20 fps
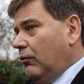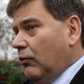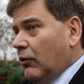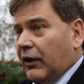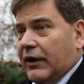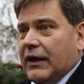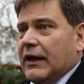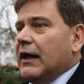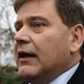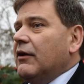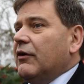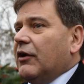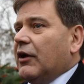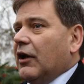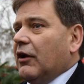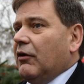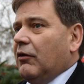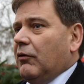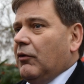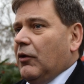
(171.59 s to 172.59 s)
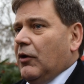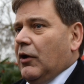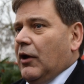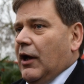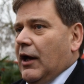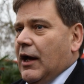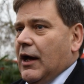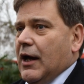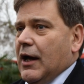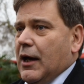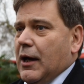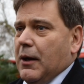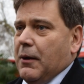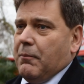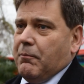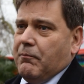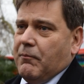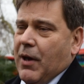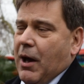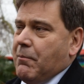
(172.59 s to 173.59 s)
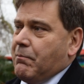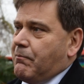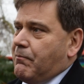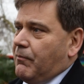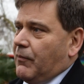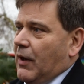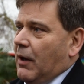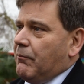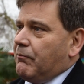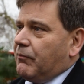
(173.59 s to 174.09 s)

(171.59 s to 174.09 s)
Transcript: work in India. Um, what about um, Europe?